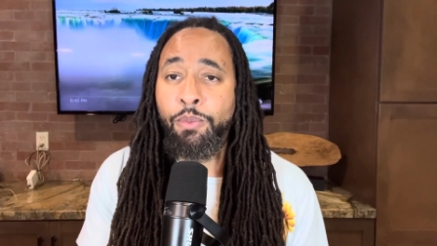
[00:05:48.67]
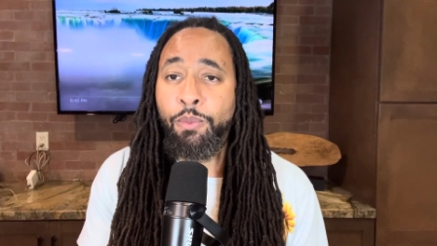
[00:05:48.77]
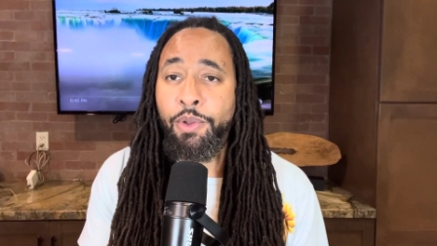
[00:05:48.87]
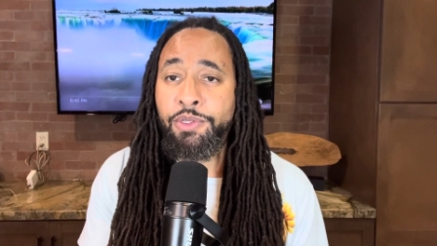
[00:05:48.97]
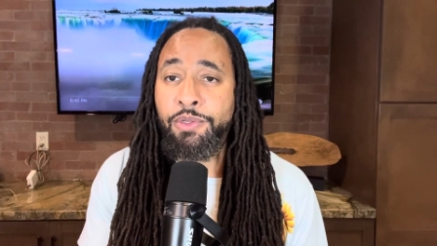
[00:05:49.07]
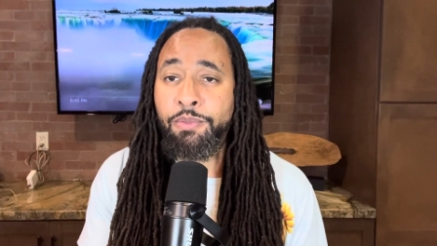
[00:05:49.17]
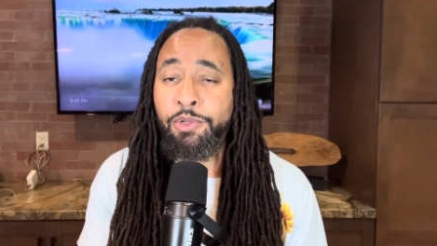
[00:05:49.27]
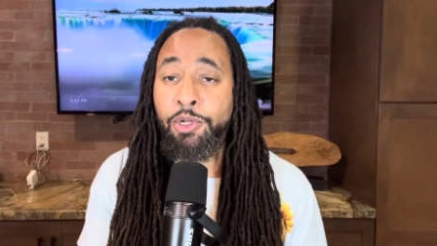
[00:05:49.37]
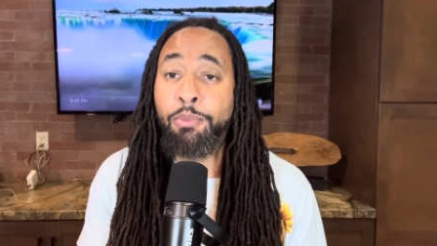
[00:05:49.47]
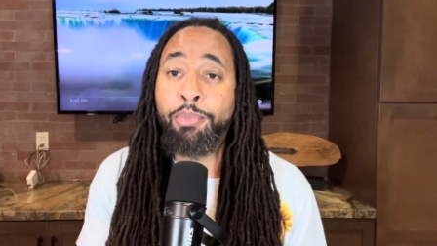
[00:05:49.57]
was,
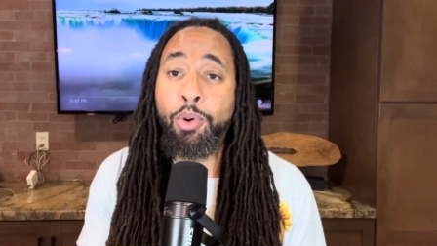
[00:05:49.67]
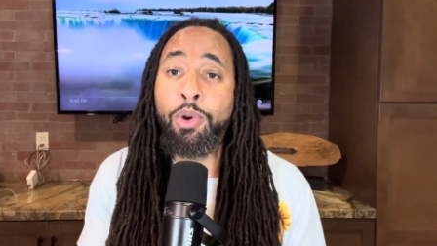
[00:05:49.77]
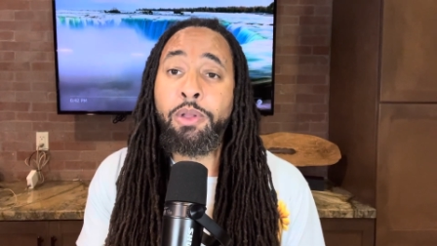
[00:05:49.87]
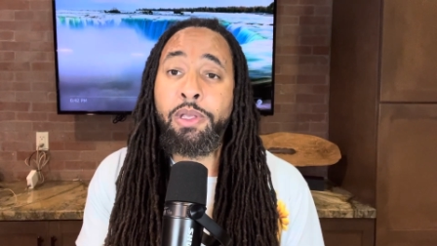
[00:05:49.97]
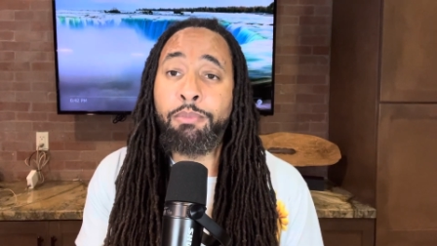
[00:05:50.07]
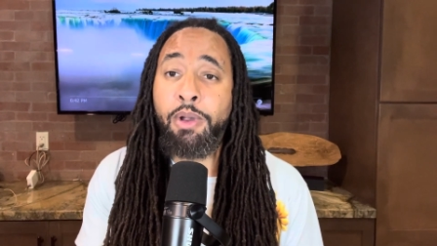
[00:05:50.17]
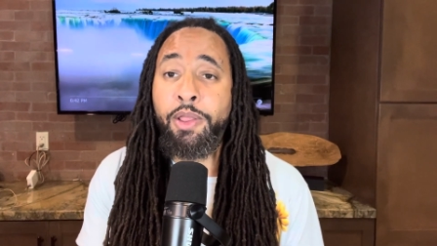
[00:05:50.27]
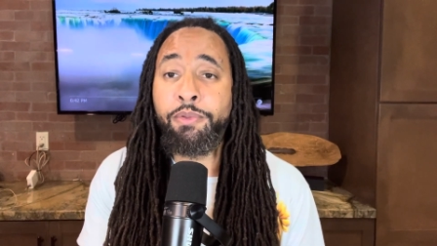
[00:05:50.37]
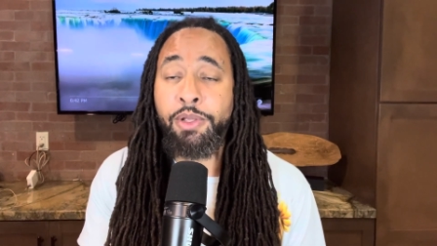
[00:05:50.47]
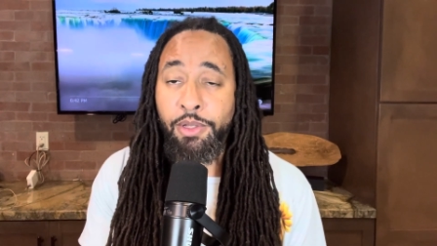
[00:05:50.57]
you know, poorly
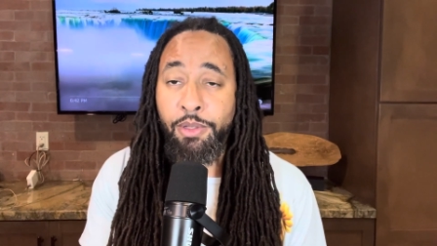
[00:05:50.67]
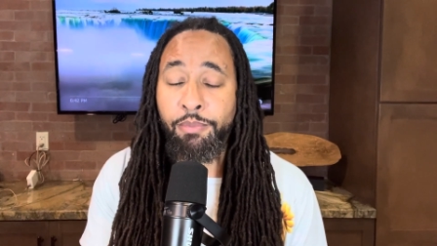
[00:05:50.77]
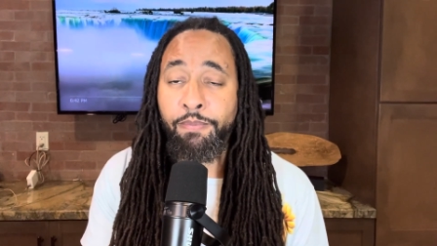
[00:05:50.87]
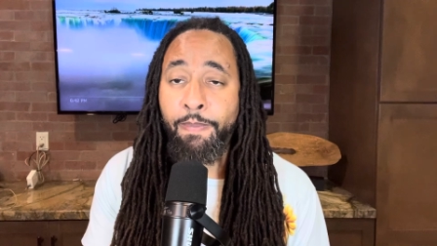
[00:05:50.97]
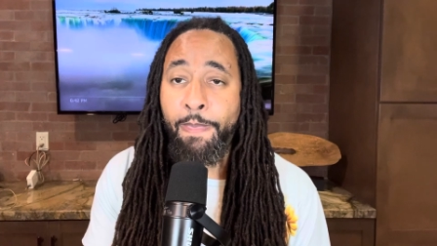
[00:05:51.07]
mothering him,